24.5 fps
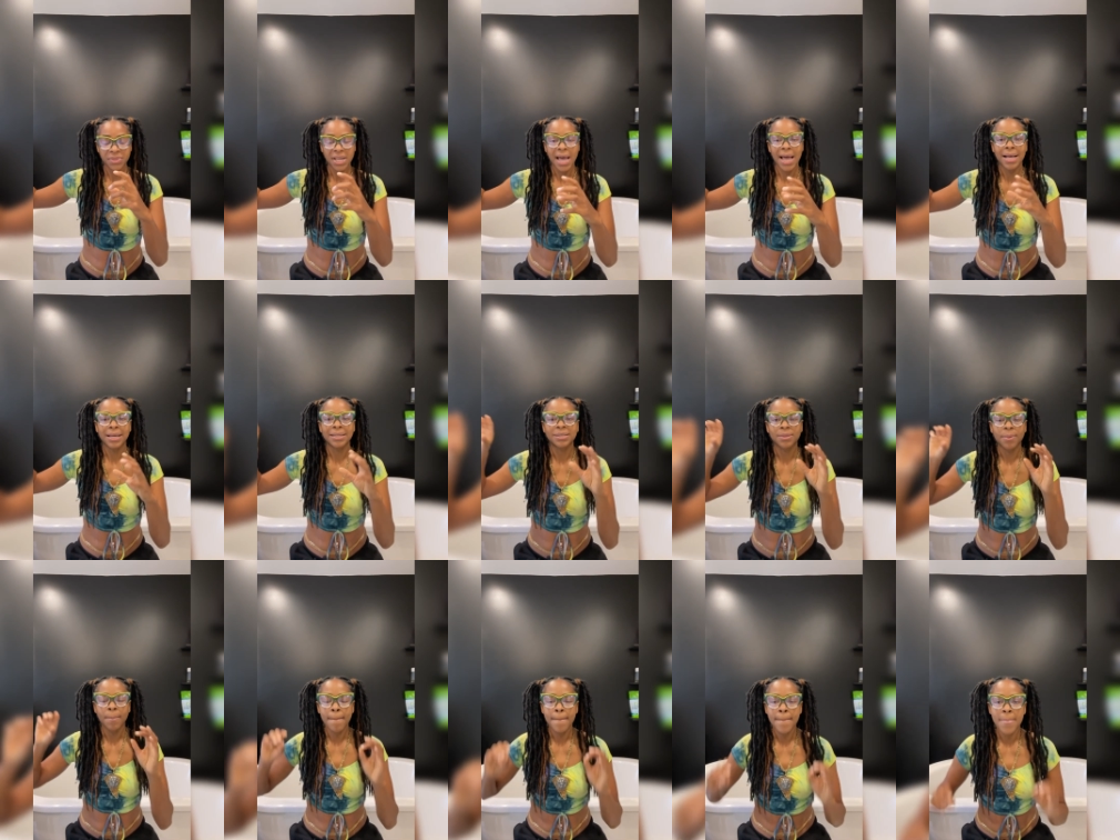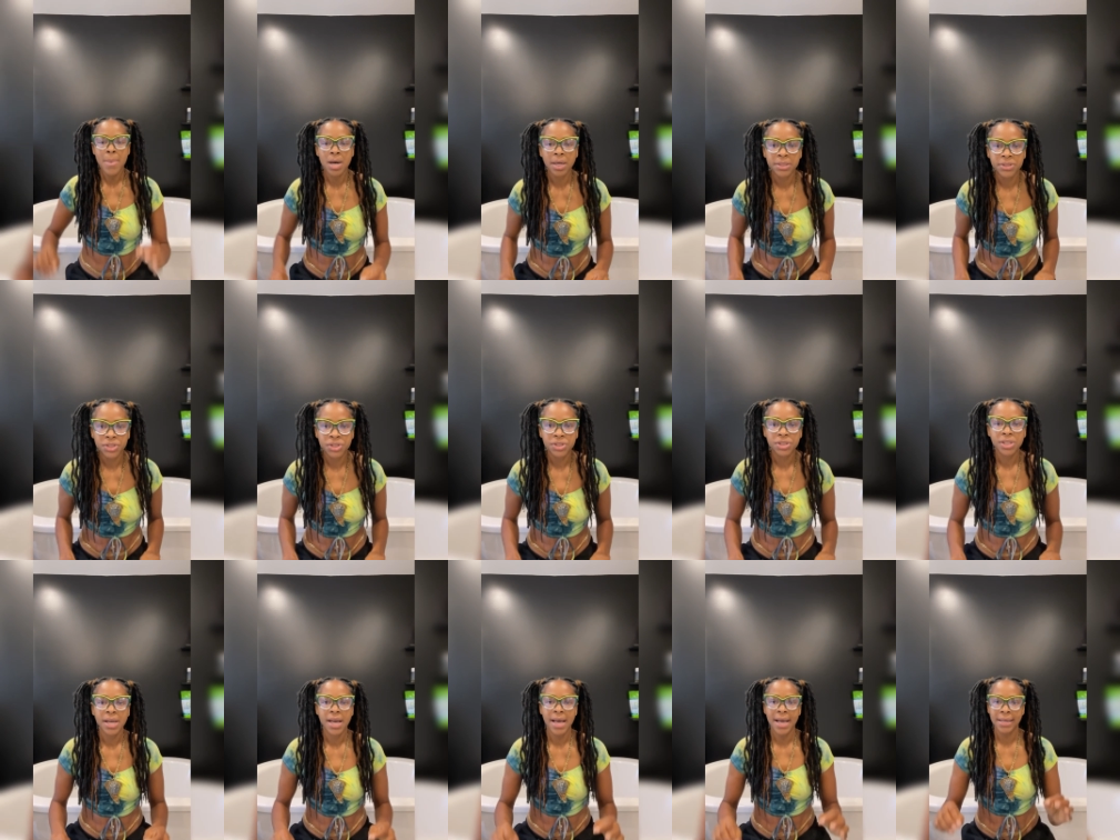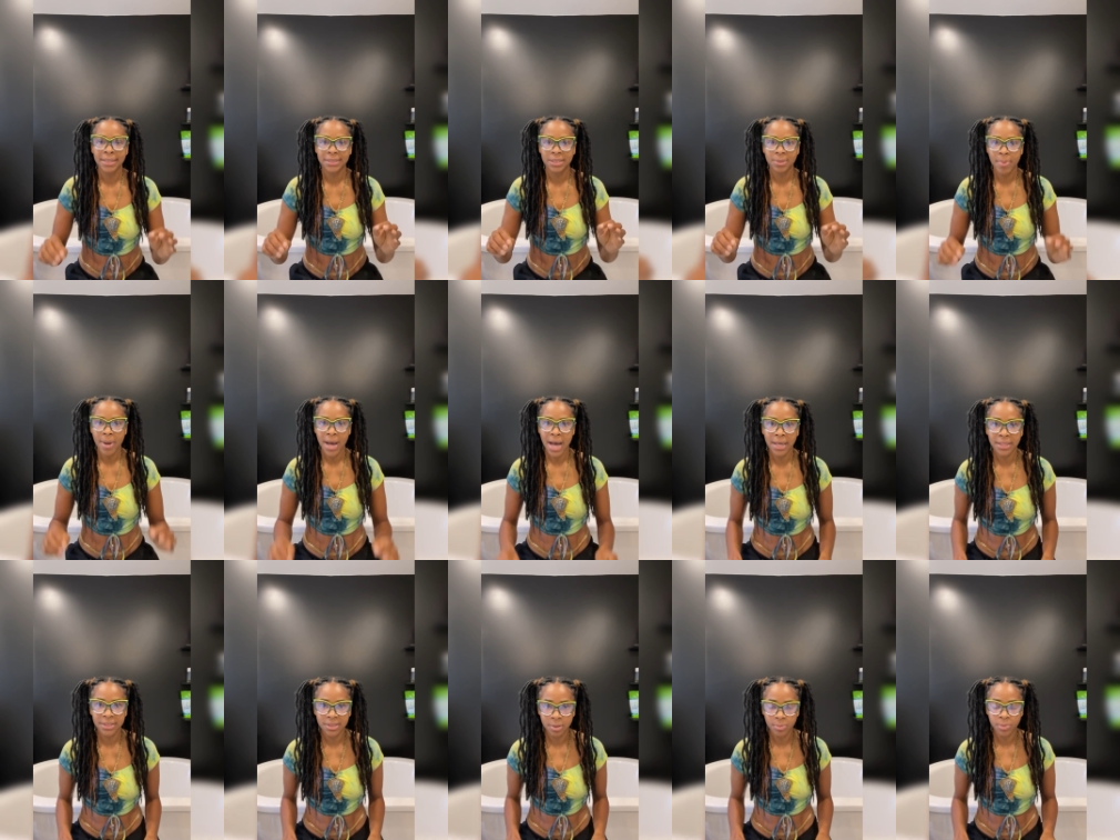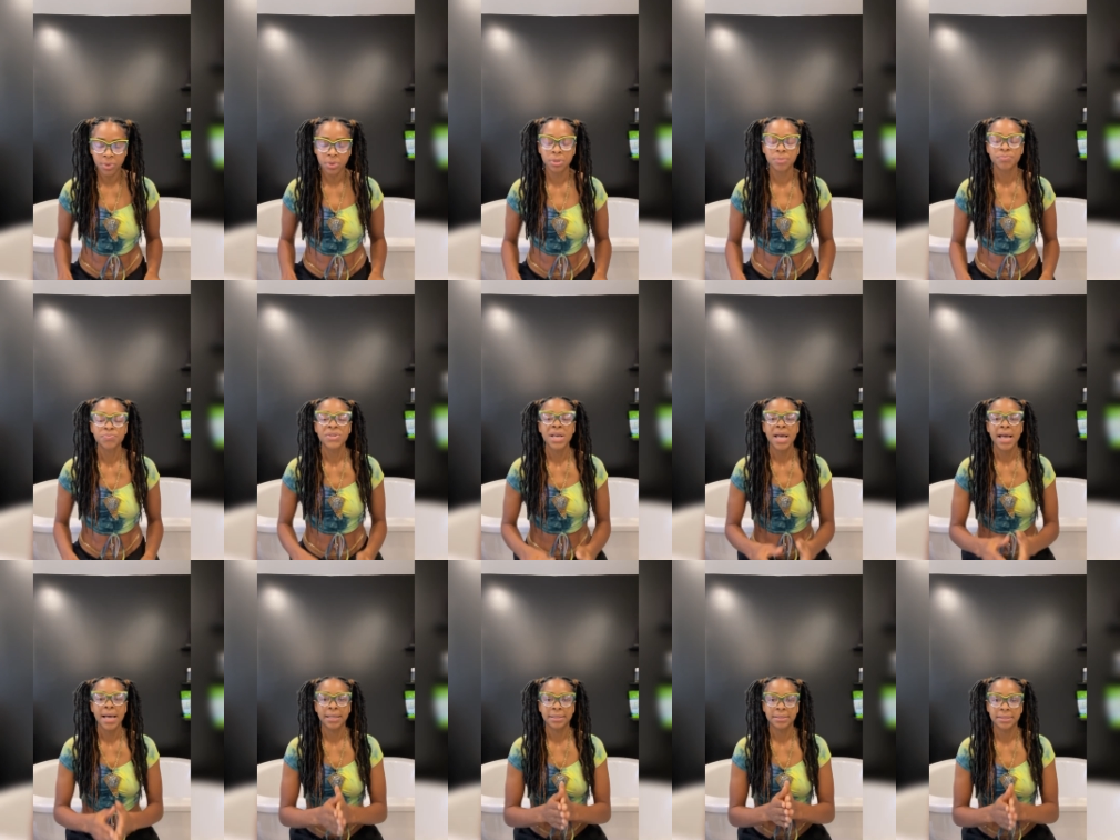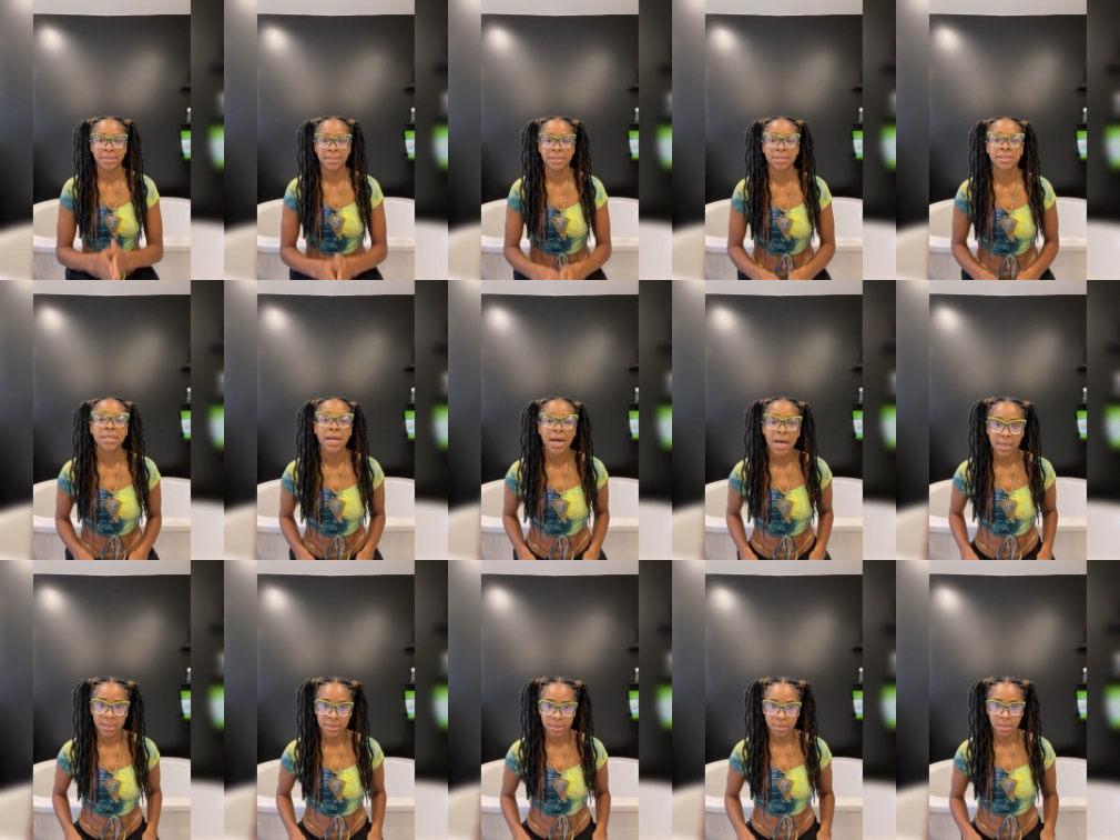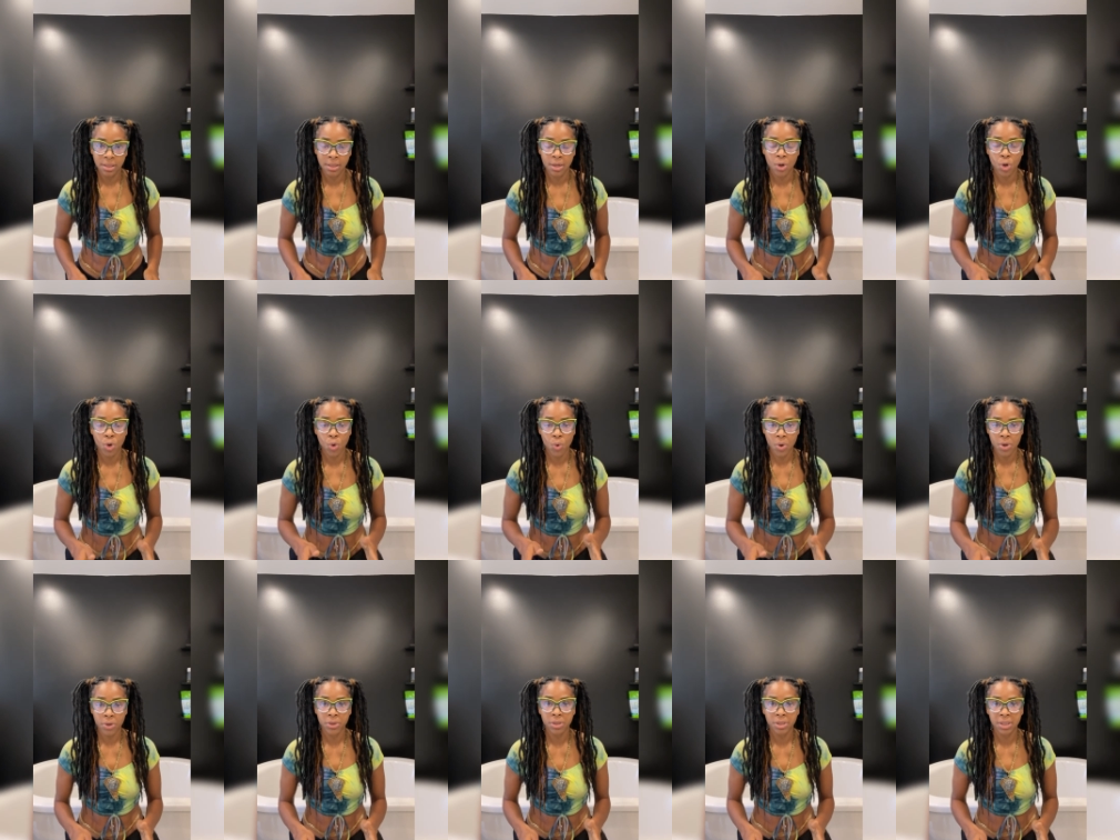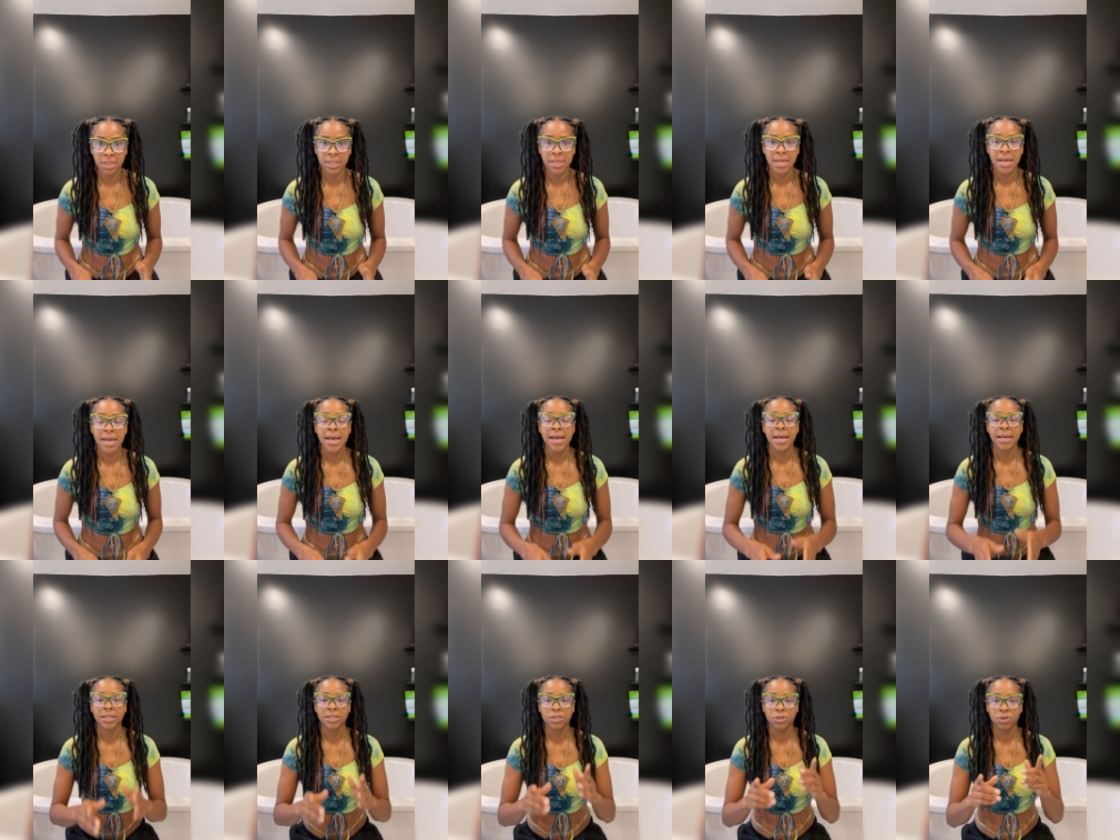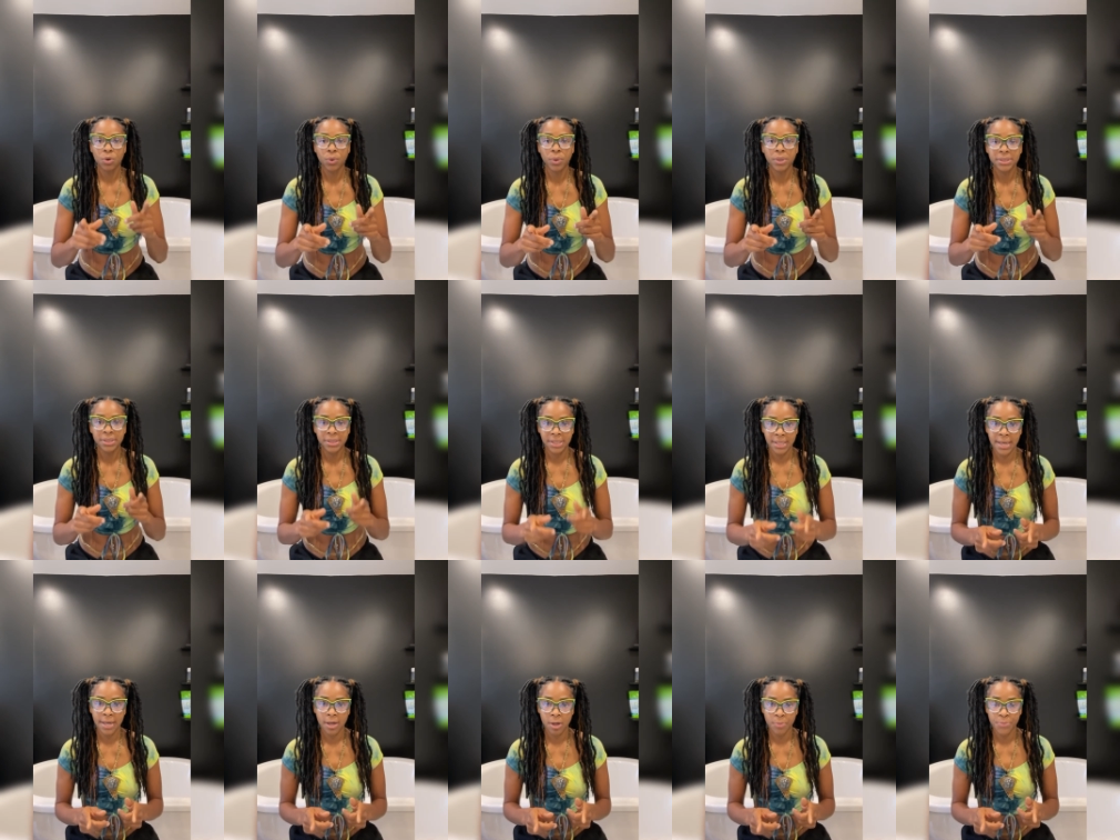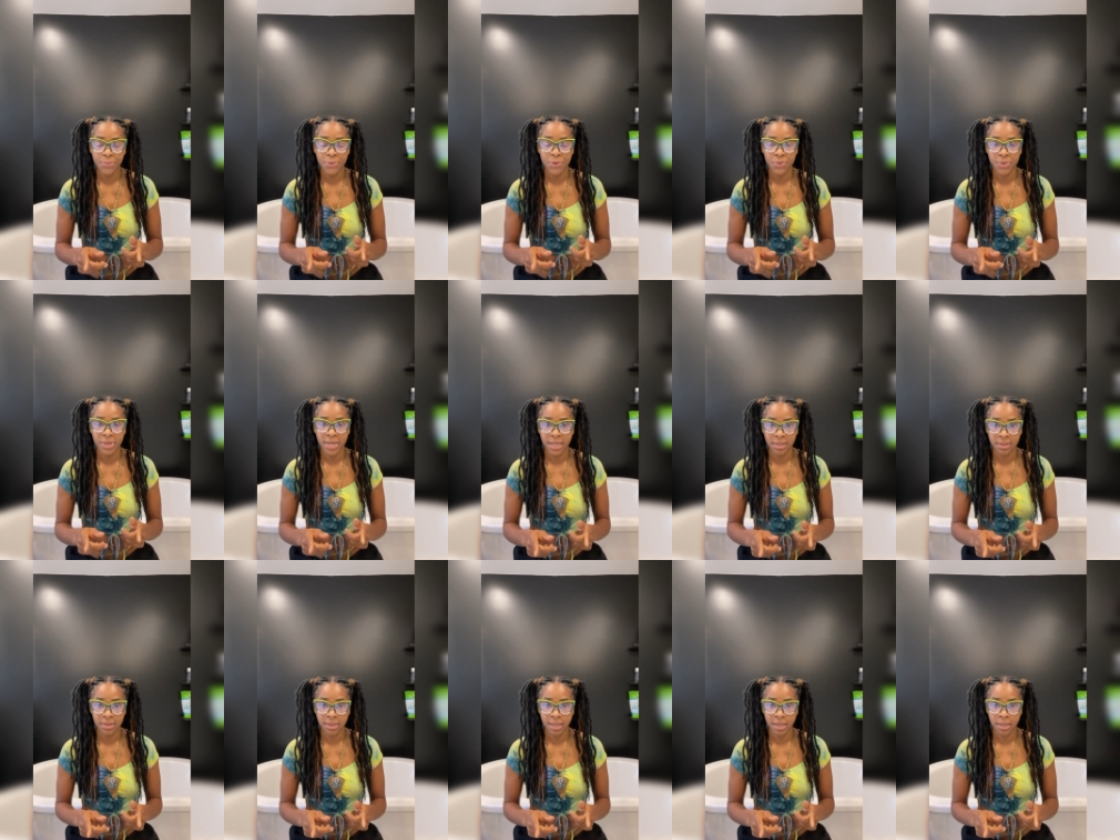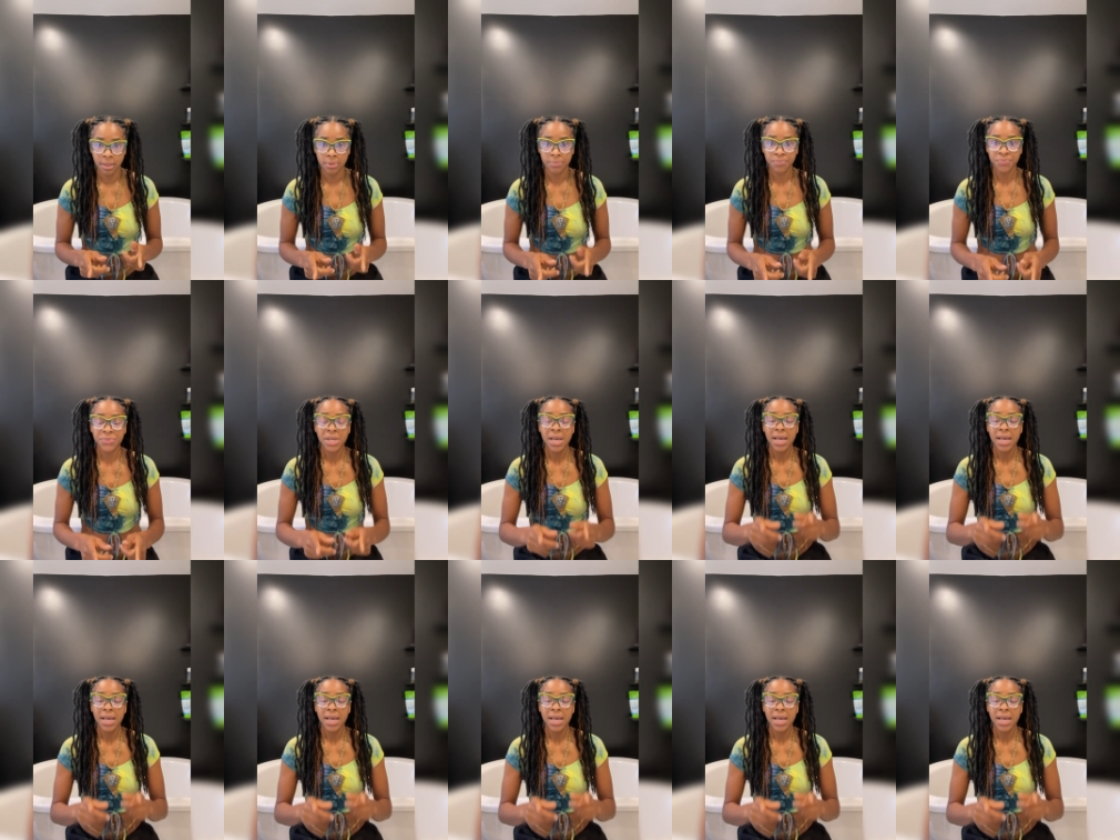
as much as possible and detoxing quarterly is going to help you get there.